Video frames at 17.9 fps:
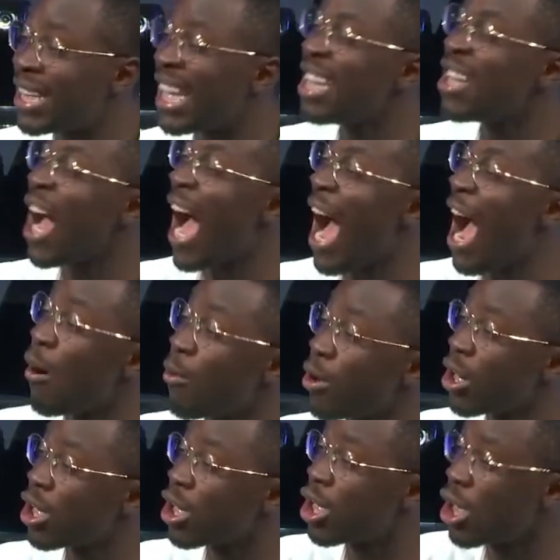in
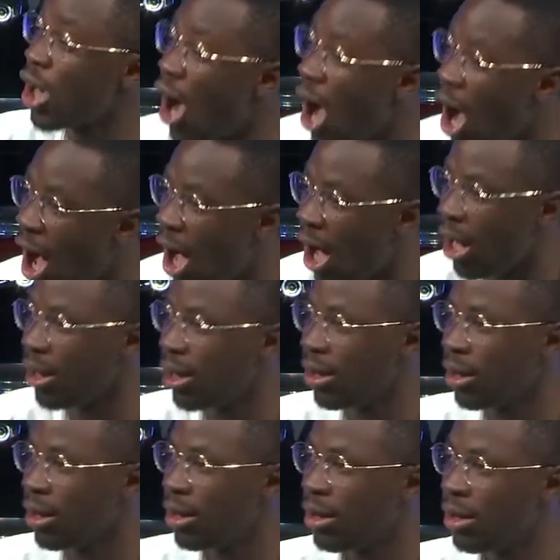our God,
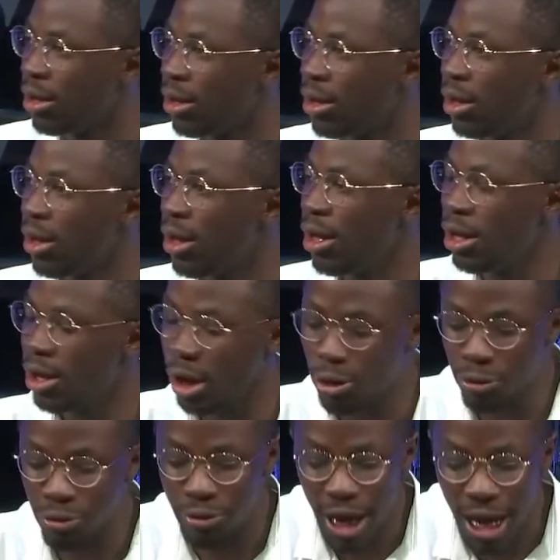the
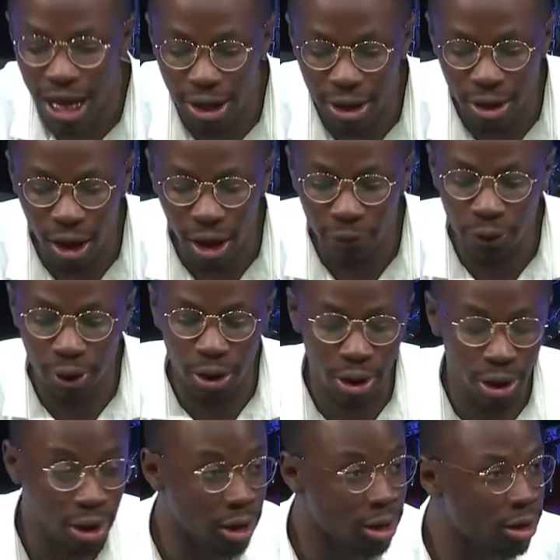creator of the
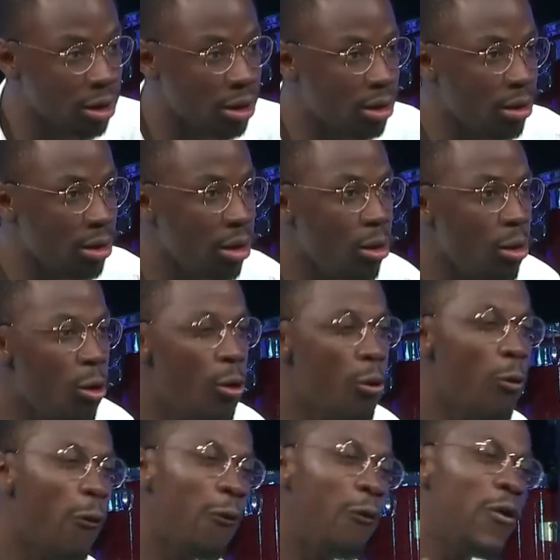earth,
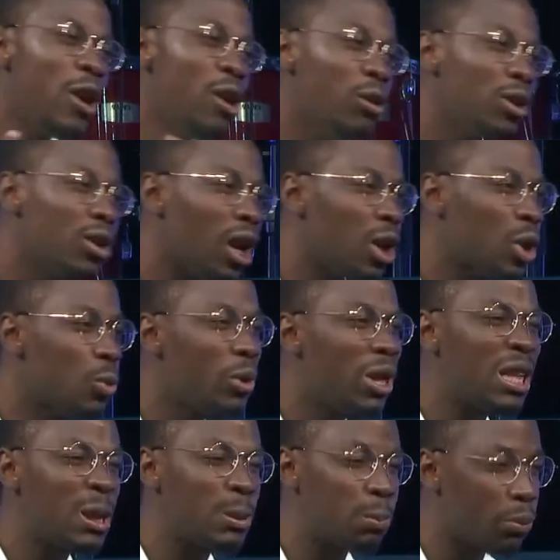who fills us with
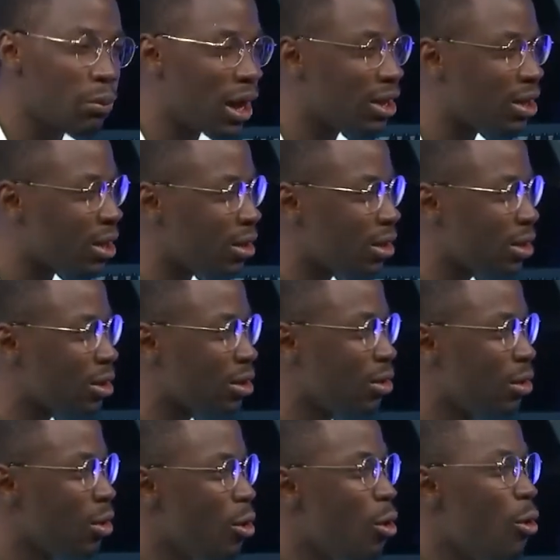his presence,
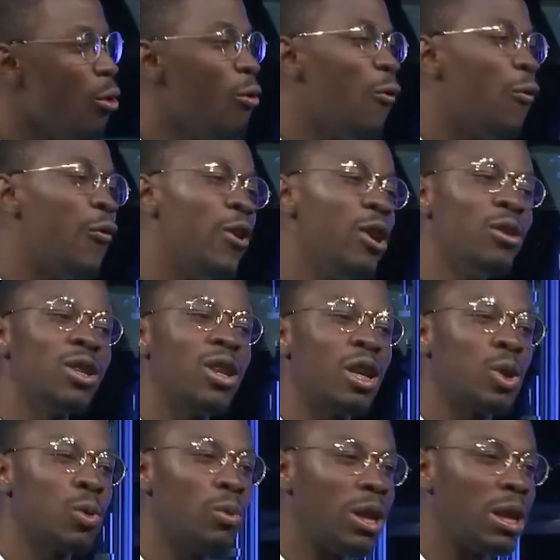who fills
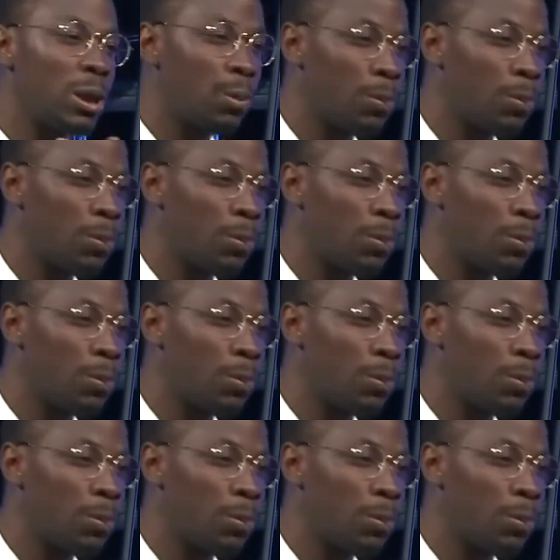us with his